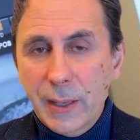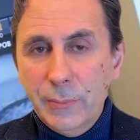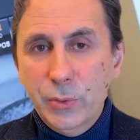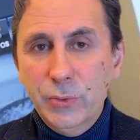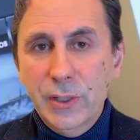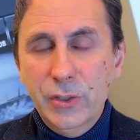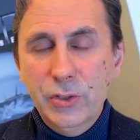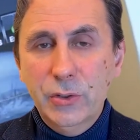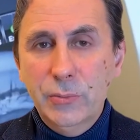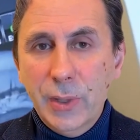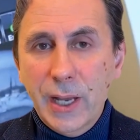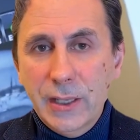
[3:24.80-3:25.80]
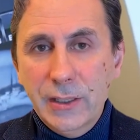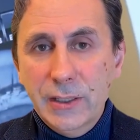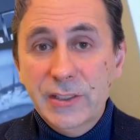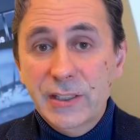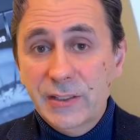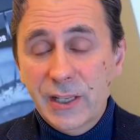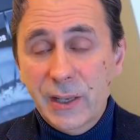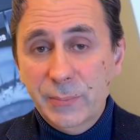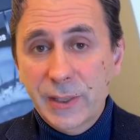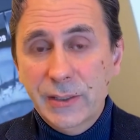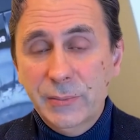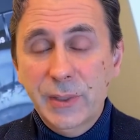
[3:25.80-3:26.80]
and prevention of blindness in
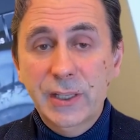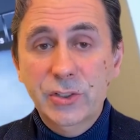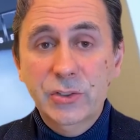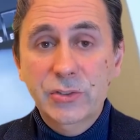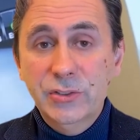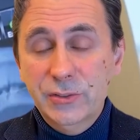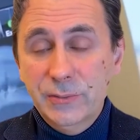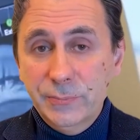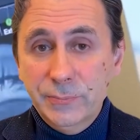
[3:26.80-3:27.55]
diabetic patients.